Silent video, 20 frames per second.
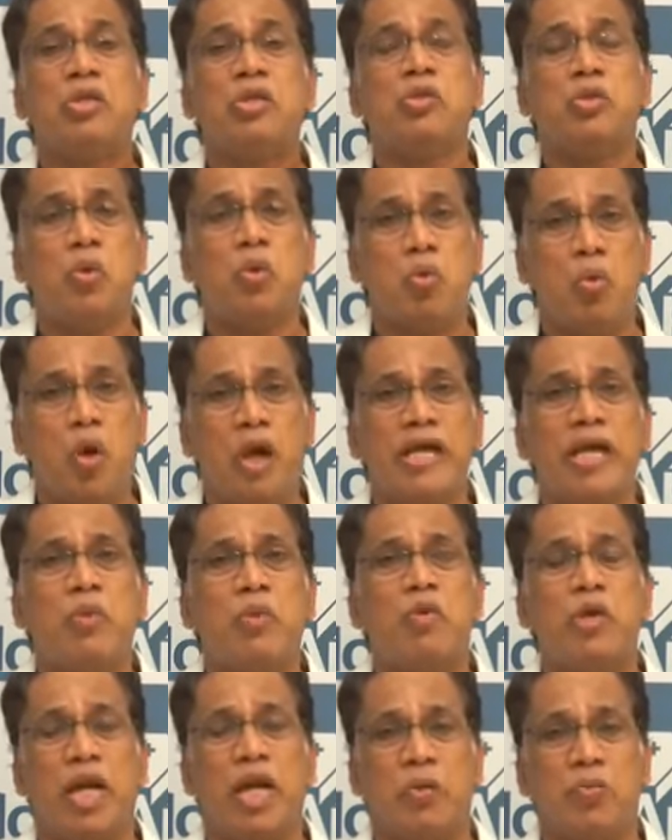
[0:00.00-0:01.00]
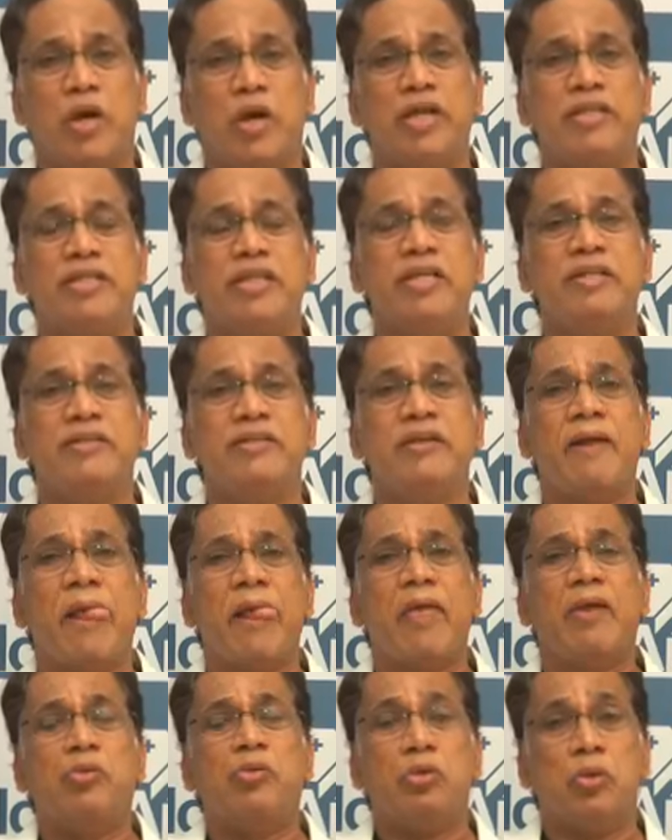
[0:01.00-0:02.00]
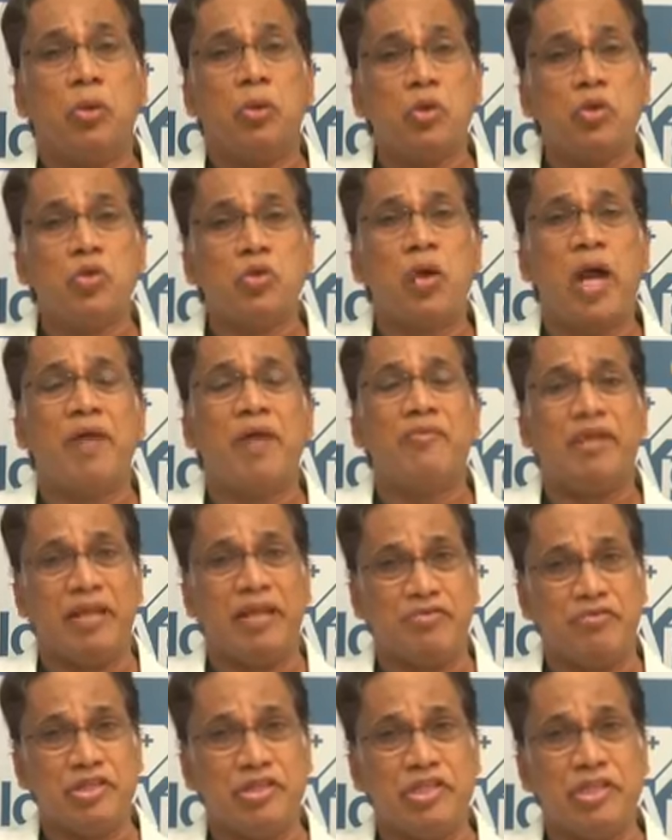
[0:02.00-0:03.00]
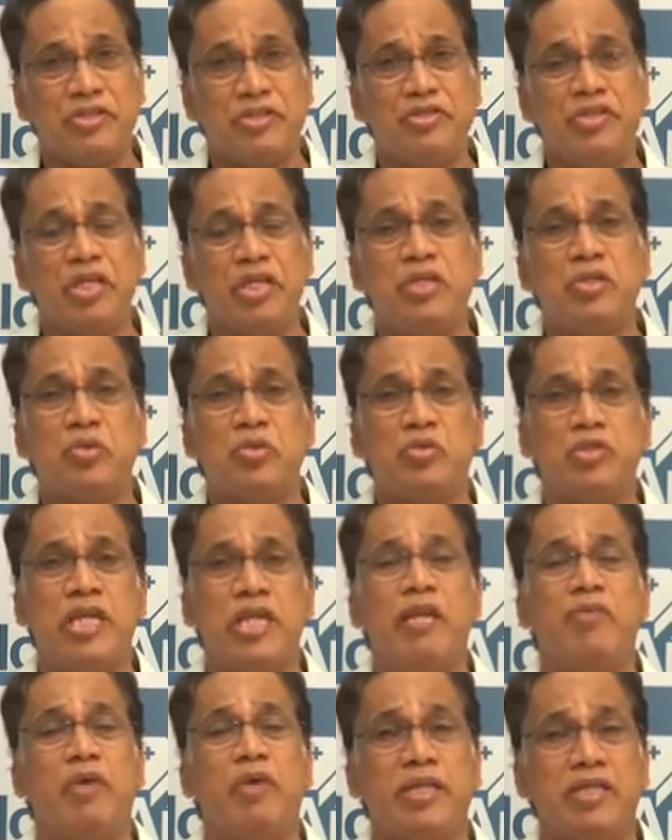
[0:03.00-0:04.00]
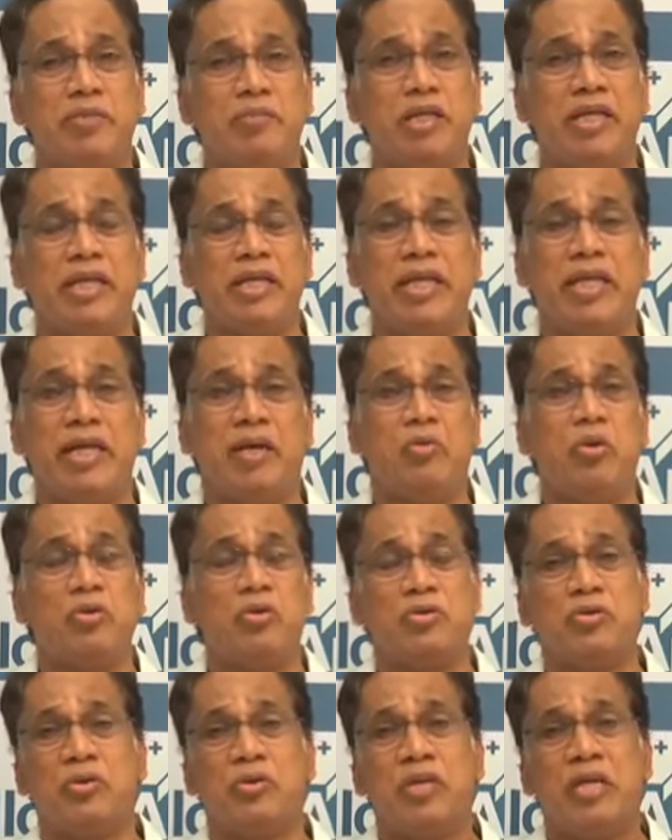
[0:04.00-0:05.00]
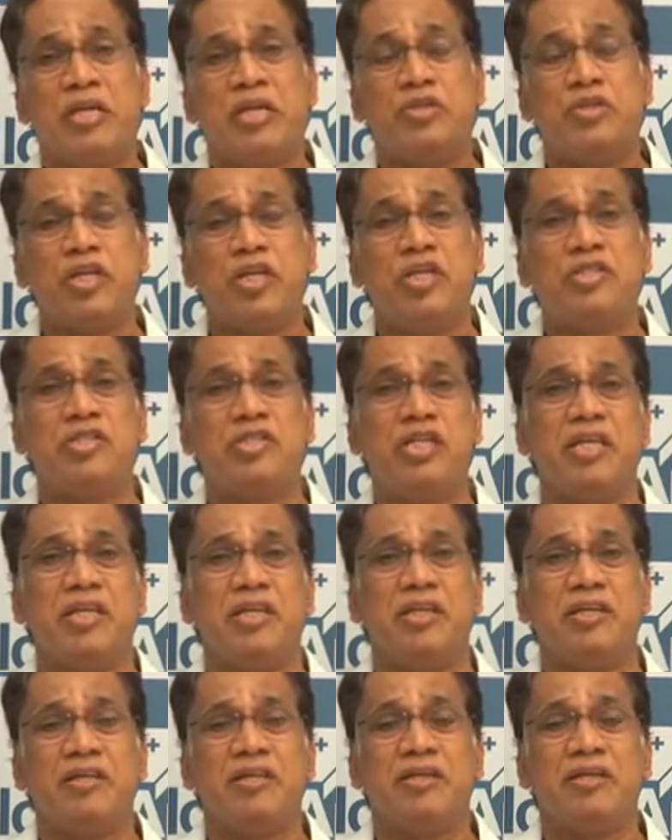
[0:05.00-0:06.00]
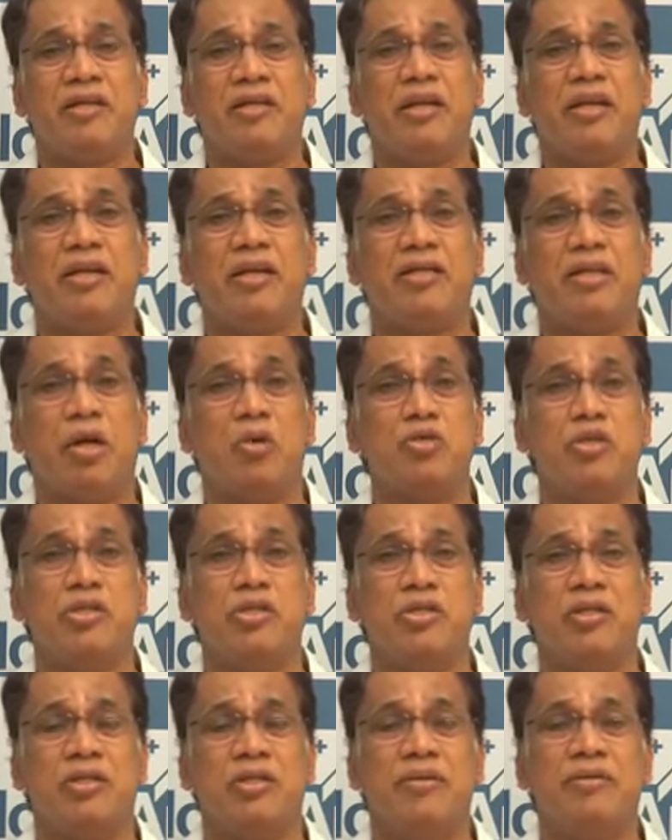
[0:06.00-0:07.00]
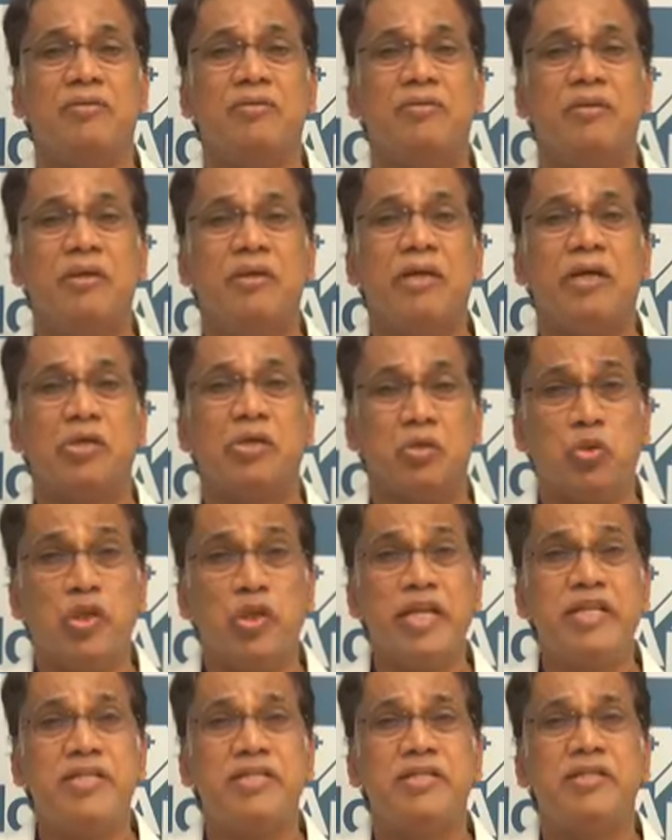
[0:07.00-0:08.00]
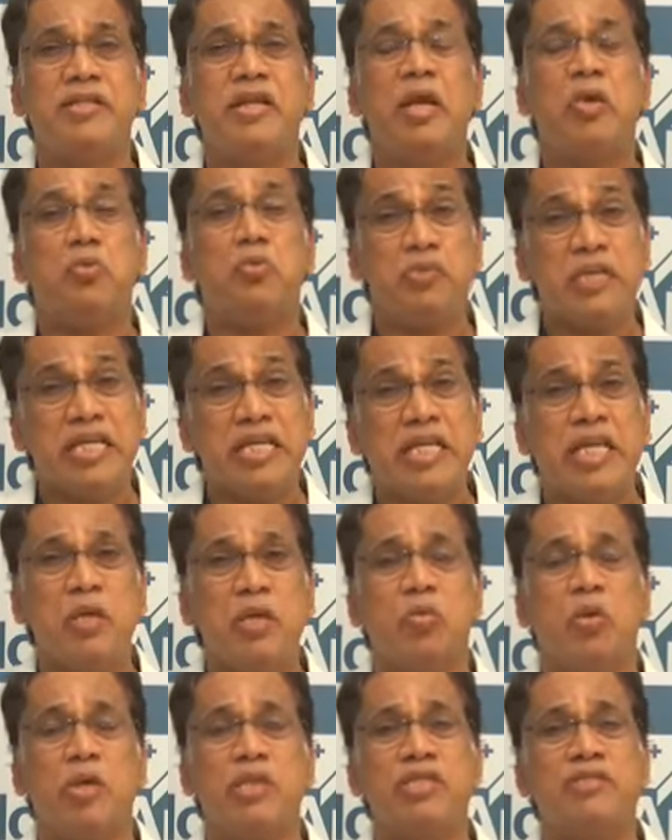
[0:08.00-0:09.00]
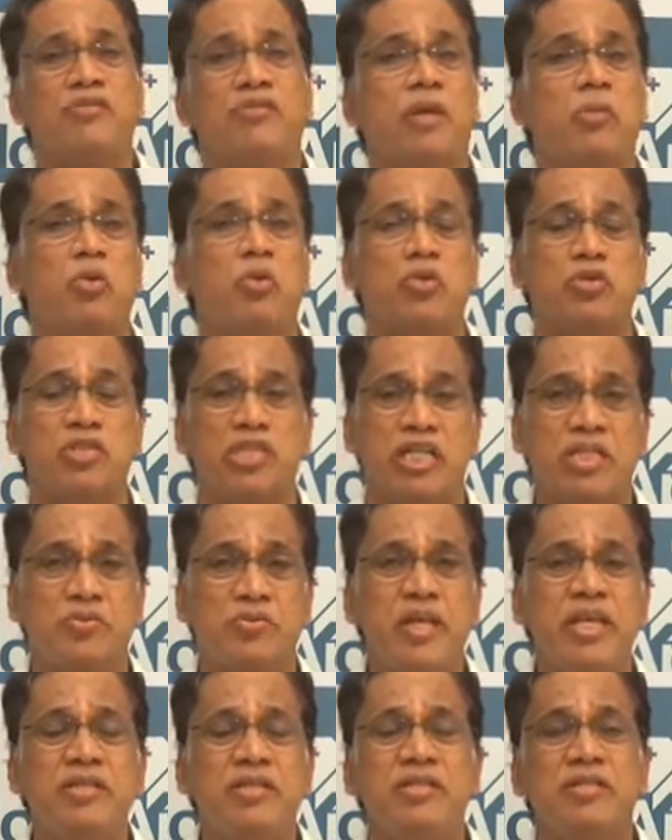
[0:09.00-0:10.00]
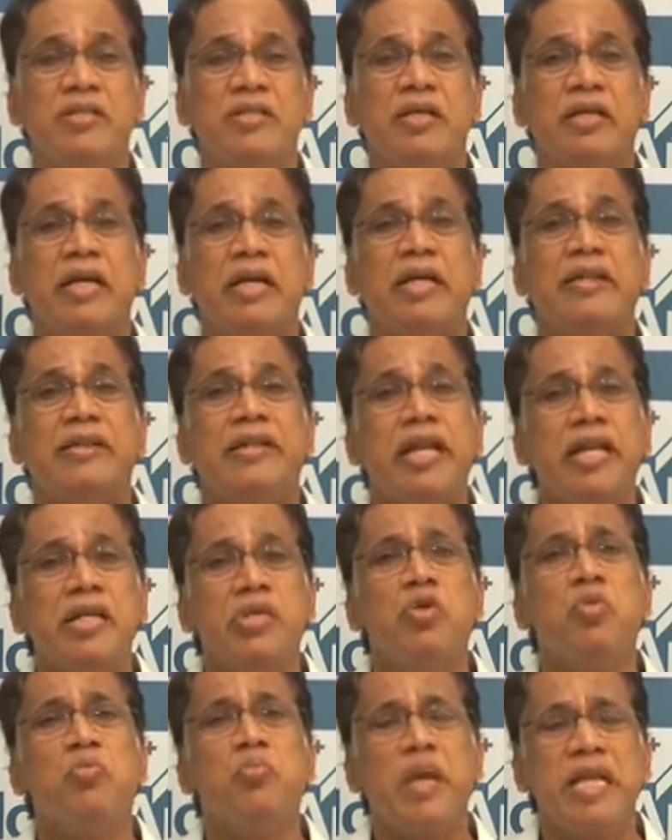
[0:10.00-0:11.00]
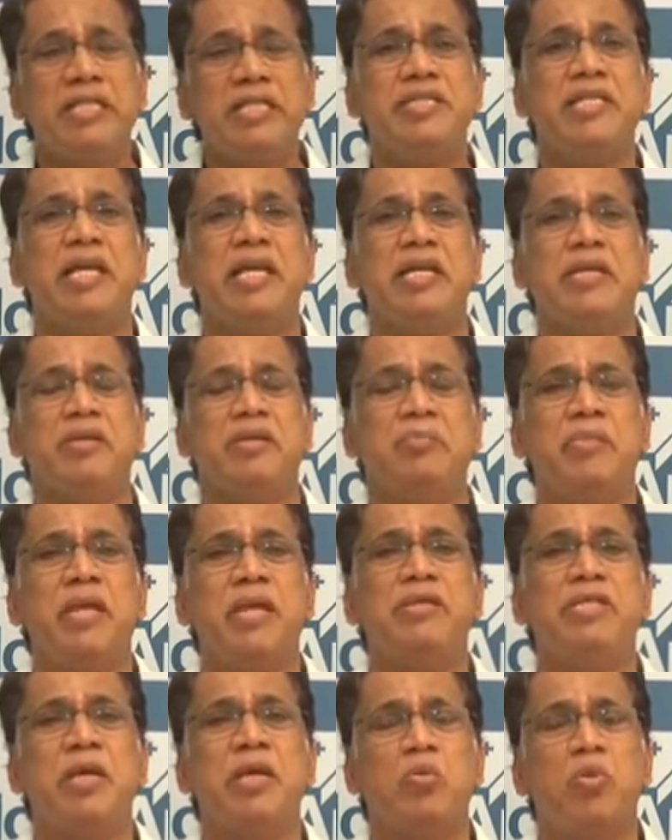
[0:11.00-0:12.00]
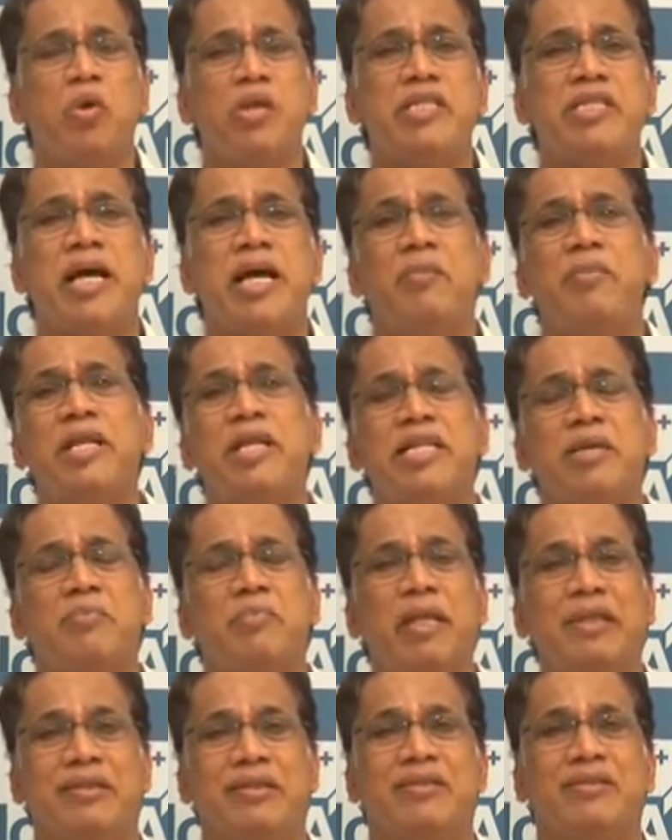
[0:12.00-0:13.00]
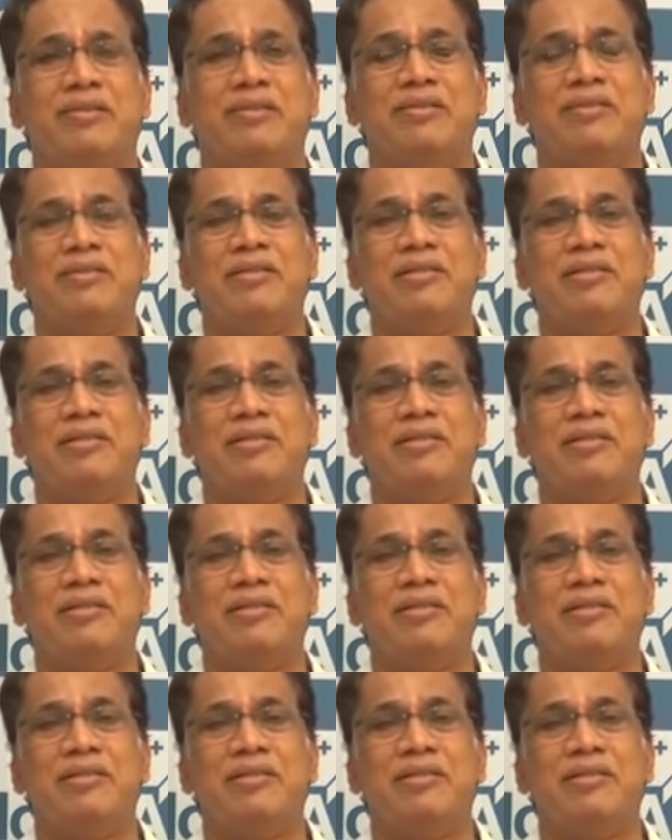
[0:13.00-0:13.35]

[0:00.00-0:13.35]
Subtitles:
So what I would advise is, those who have deficiency should take vitamin D about 60,000 units weekly once for about 6 weeks. Then you maintain, maybe take one tablet a month.